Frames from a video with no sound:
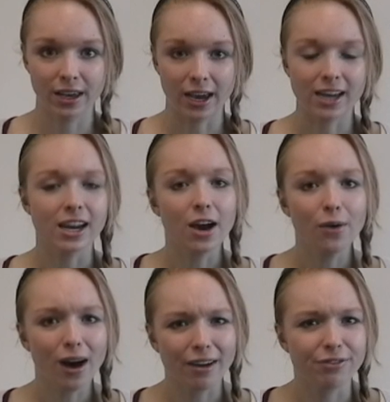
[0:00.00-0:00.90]
And
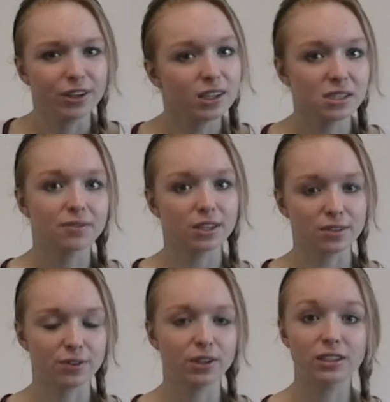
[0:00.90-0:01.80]
now I feel as if
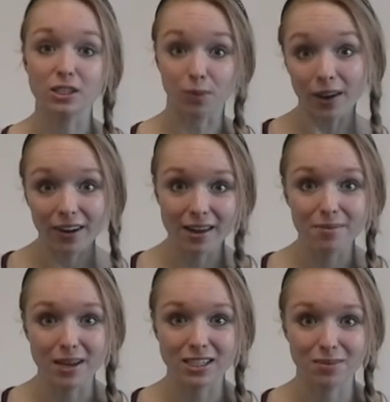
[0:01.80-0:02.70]
this field is where I
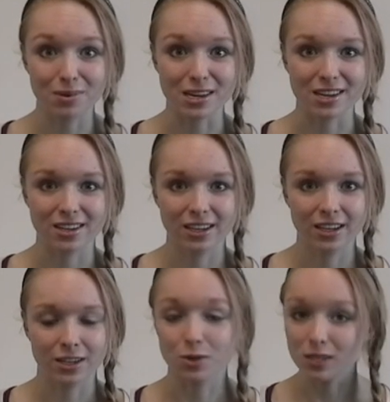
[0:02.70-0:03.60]
am meant to be,
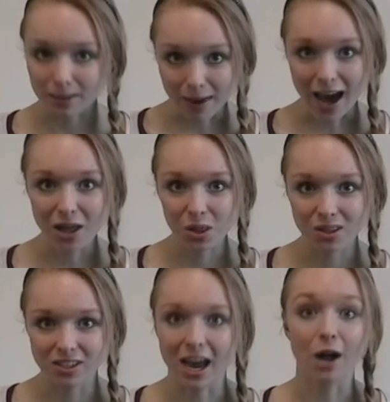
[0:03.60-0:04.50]
using
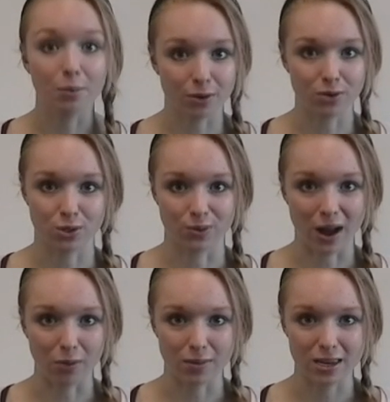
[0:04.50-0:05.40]
math to help those
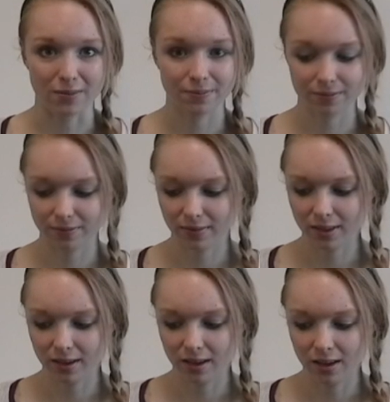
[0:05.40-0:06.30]
around me.
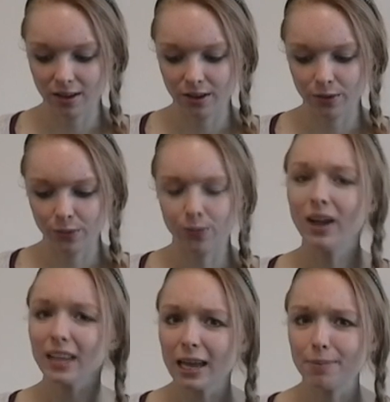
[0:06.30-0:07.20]

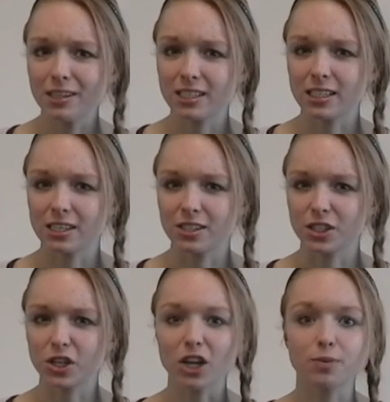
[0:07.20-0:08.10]
While AP
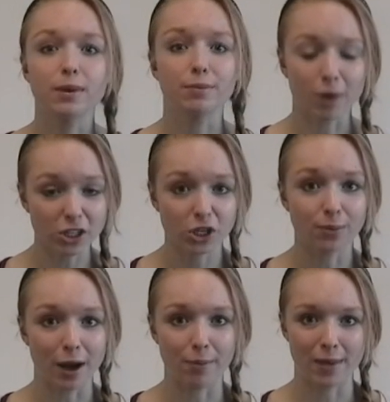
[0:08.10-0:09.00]
statistics taught me much
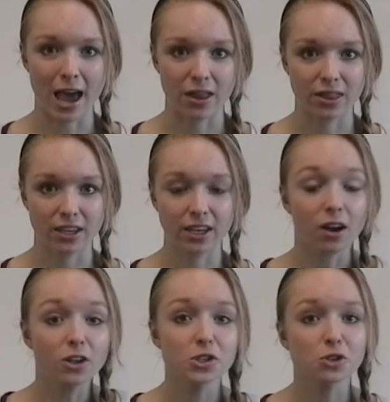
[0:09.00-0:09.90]
about math, it
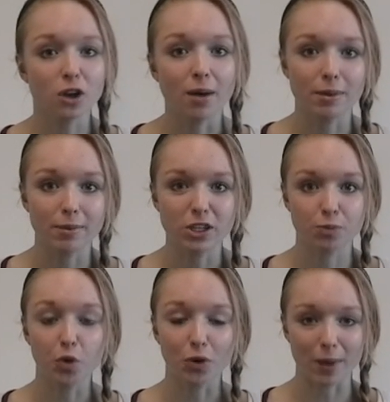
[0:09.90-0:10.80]
also taught me
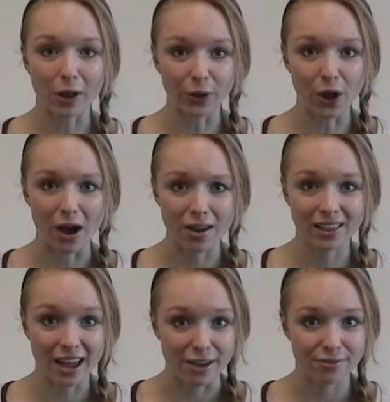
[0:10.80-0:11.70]
much more about law,
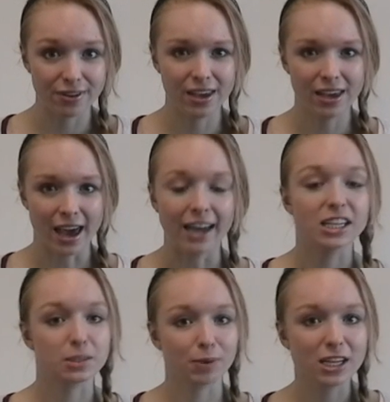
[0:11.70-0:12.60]
life and
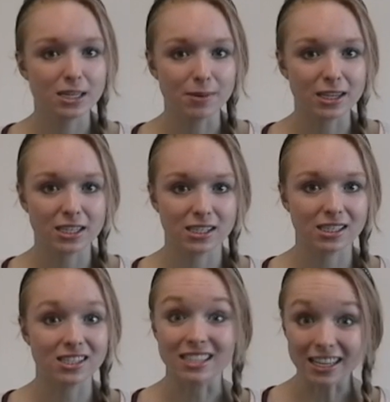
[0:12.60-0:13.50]
explained to me the
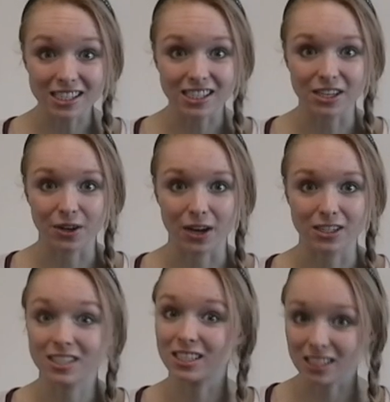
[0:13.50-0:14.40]
skills necessary
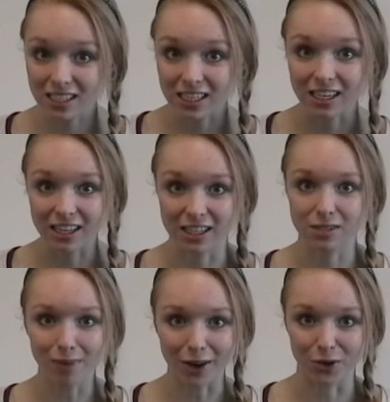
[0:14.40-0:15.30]
to succeed in
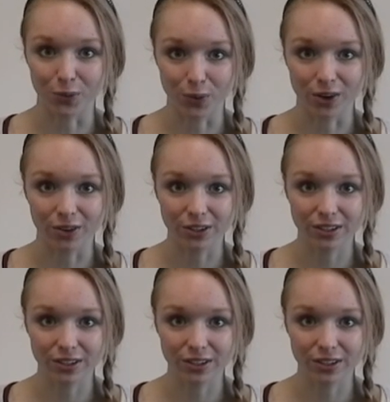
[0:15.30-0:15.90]
this modern world.